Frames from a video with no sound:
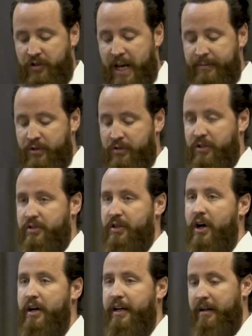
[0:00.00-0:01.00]
James was just
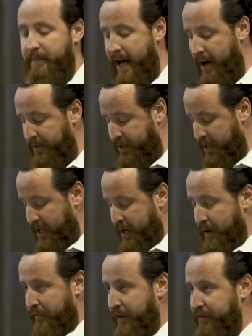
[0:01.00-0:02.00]
talking about
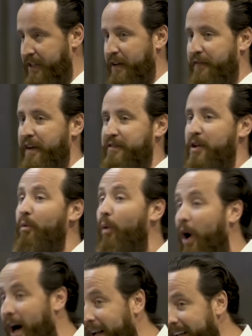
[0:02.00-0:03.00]

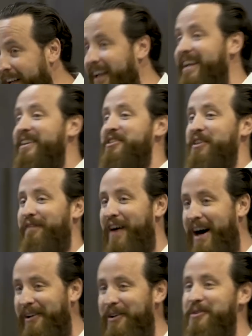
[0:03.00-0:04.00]
1551,
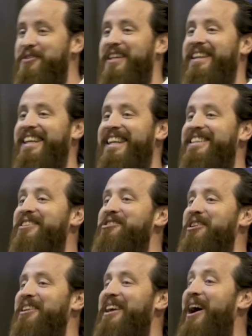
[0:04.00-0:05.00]
Stephanus, and the
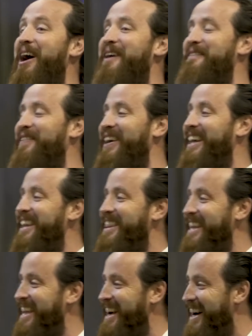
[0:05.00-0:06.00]
addition of
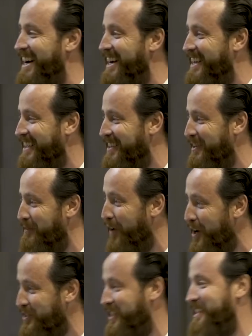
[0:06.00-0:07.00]
the
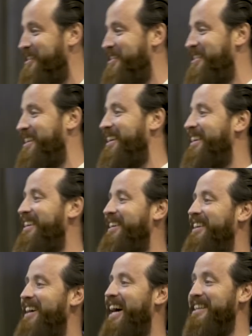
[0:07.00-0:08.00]
verses.
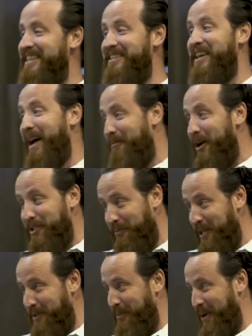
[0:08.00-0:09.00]
I was
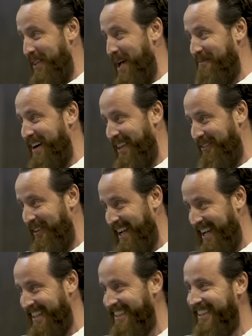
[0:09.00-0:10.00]
whispering that, by the
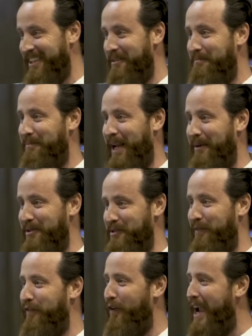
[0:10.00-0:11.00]
way, but I was
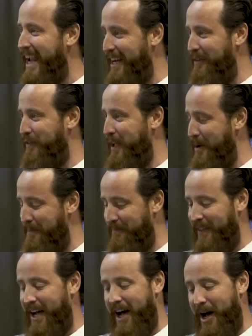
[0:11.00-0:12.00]
afraid of him.
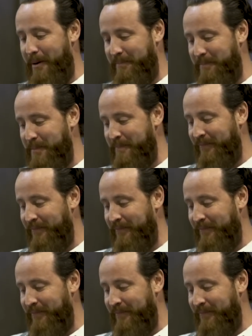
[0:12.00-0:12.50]
No,